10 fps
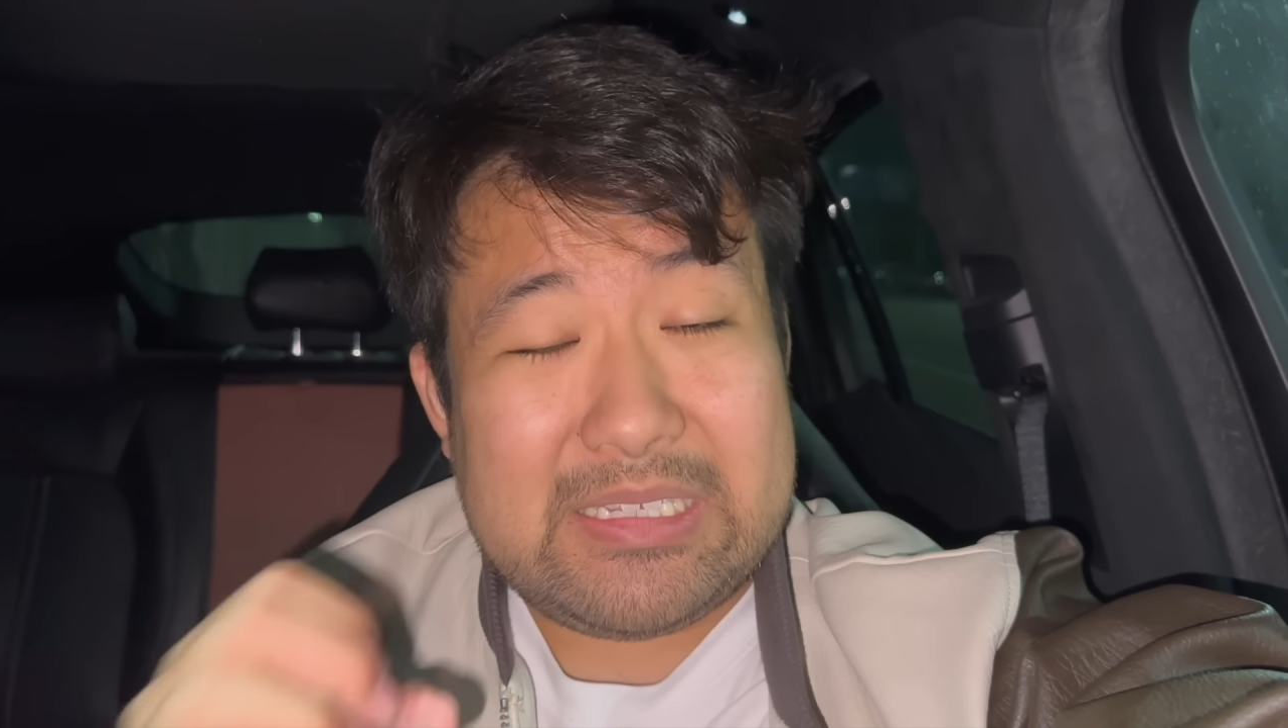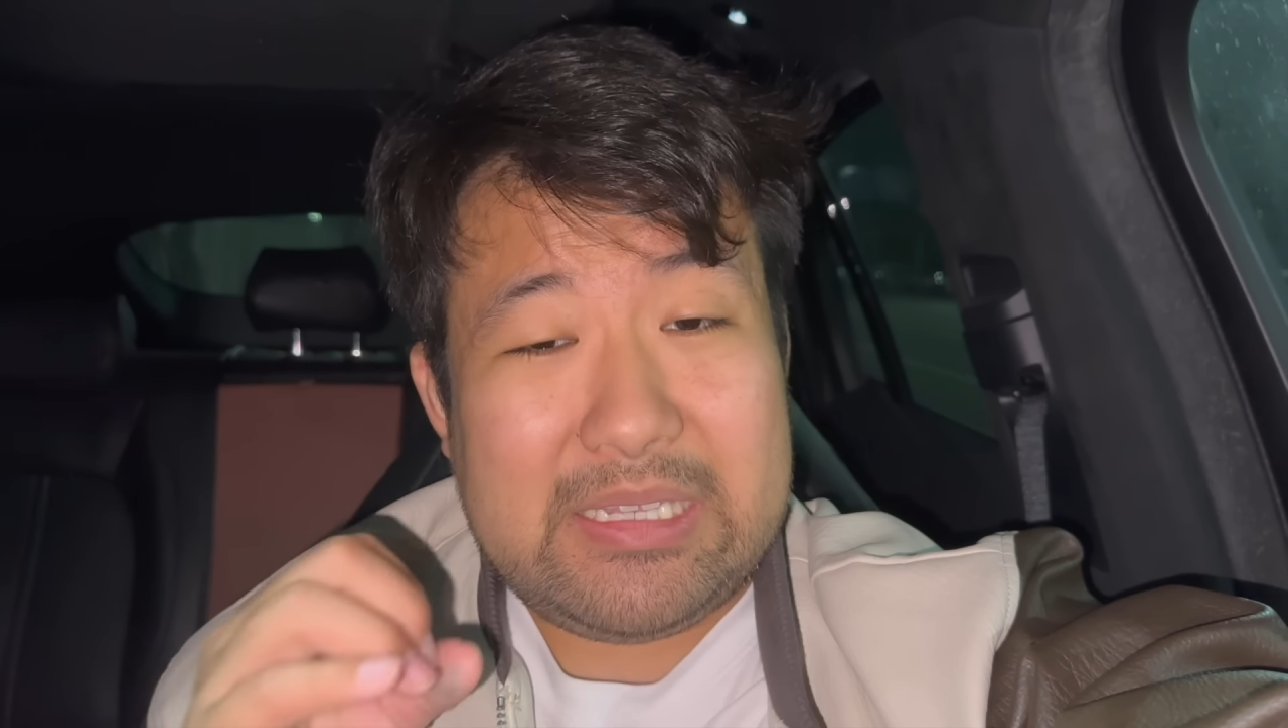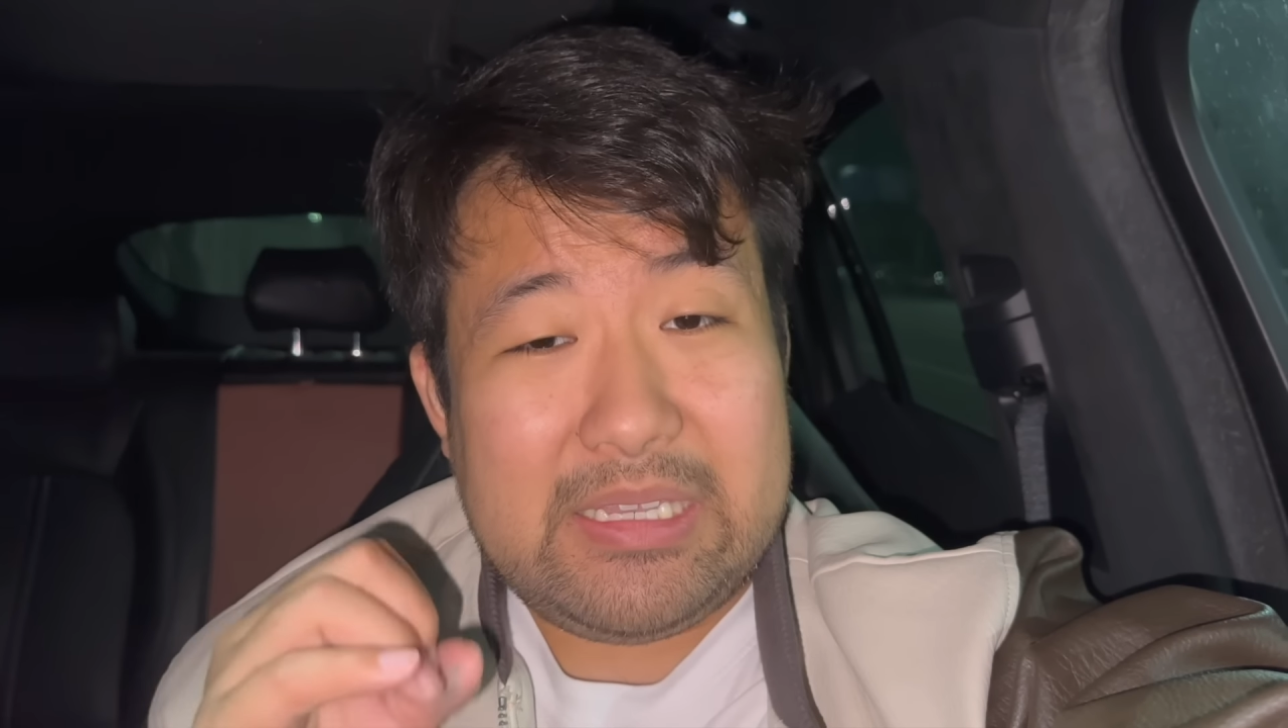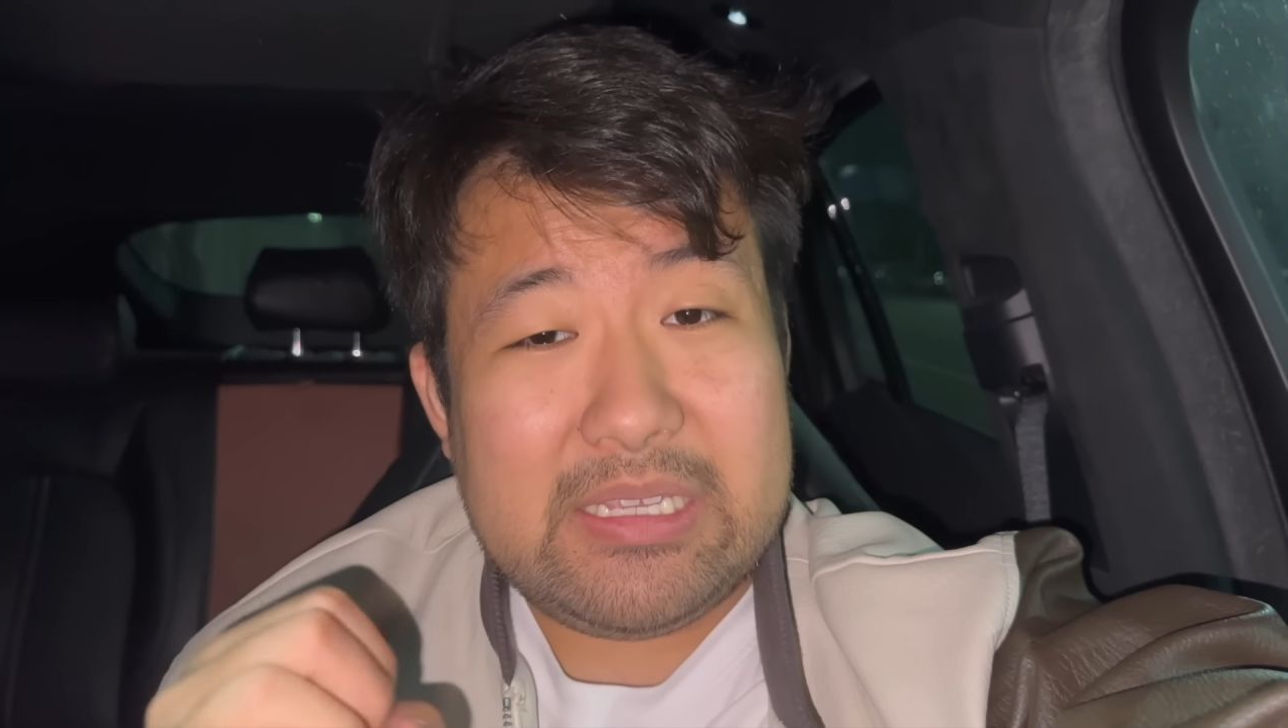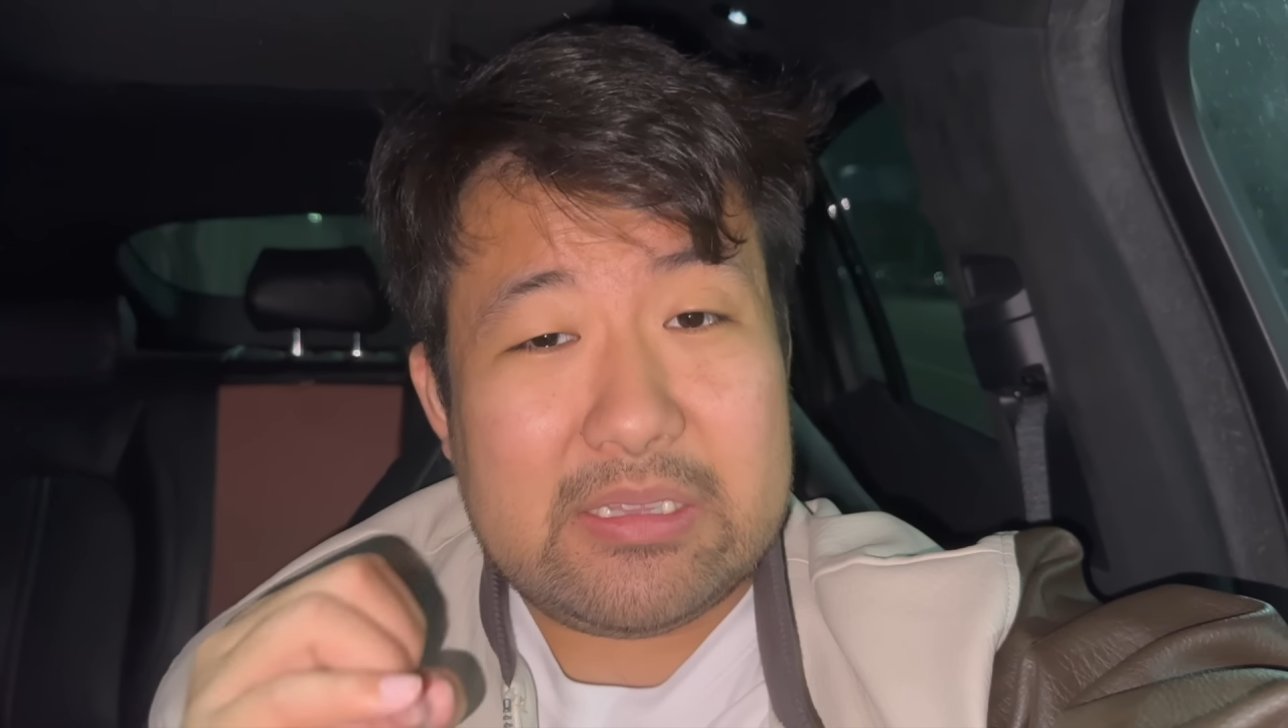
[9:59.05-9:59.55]

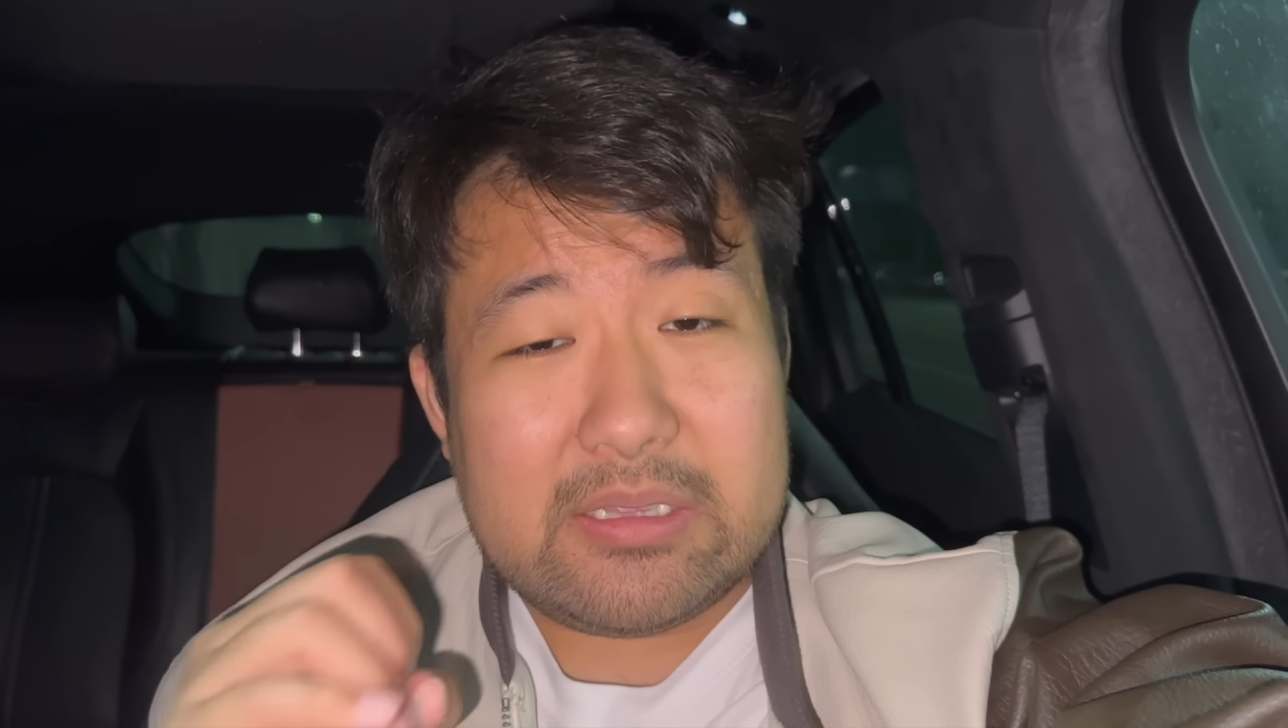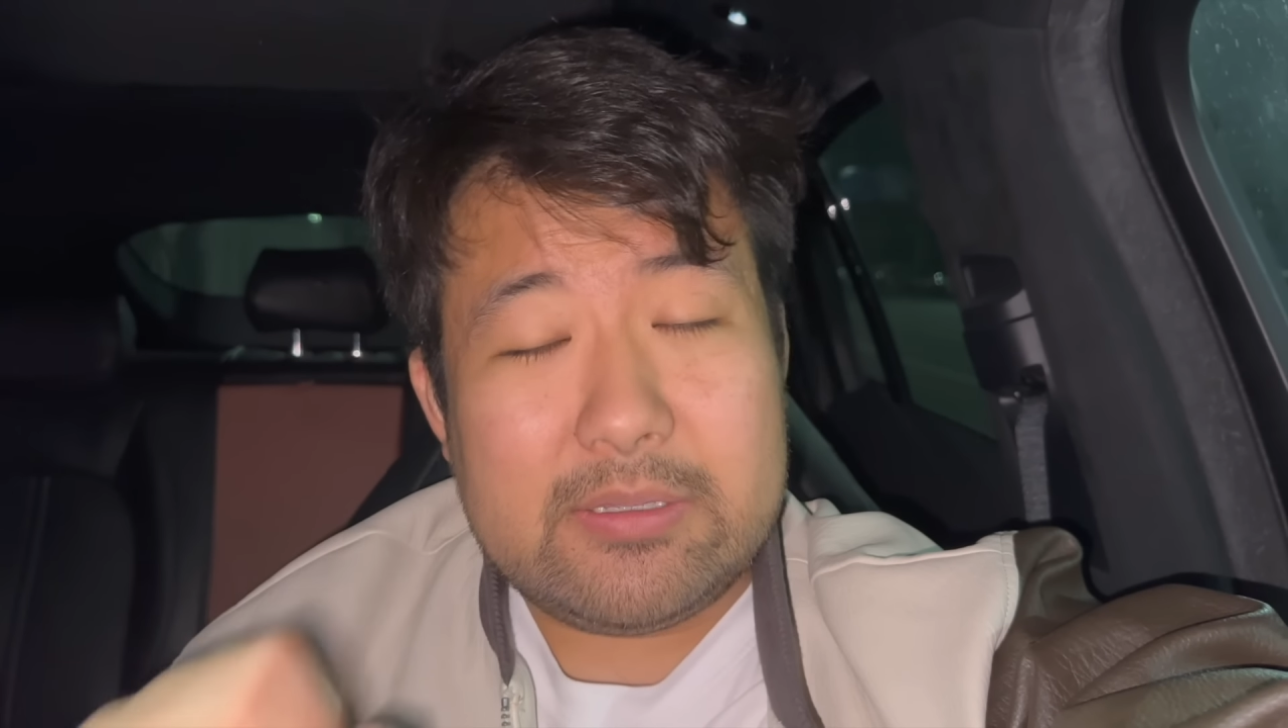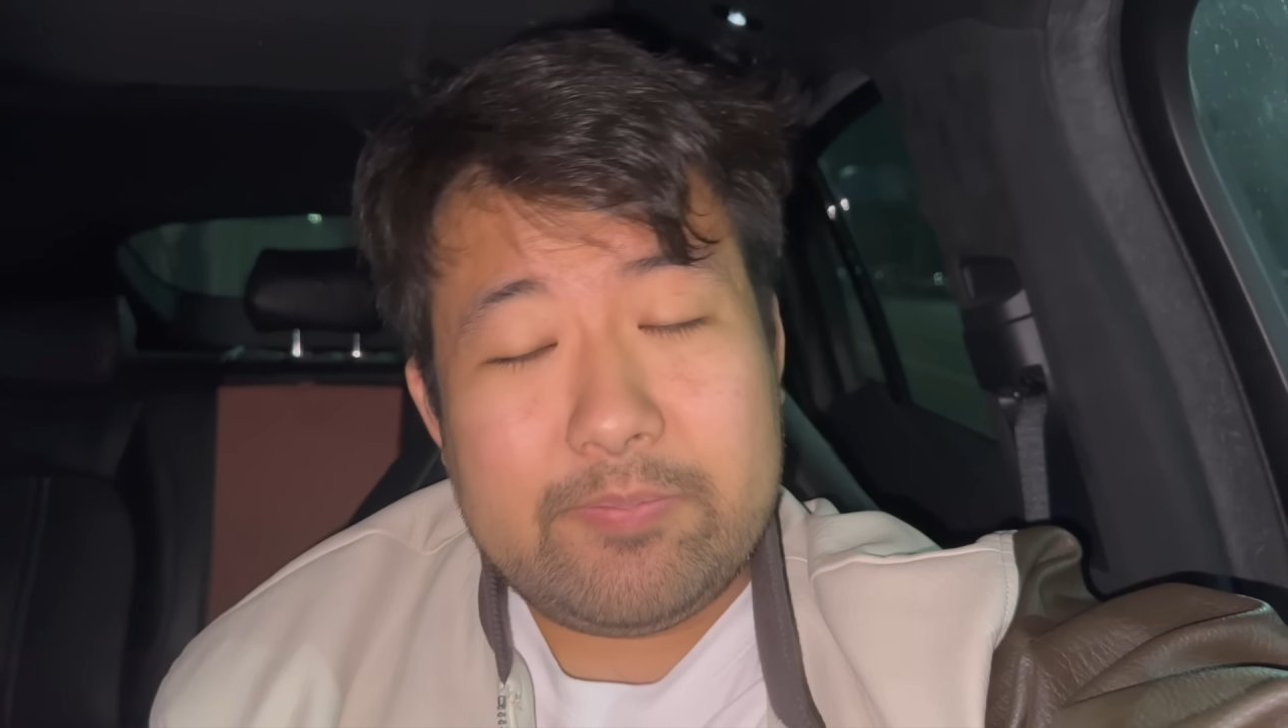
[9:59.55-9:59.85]
nil.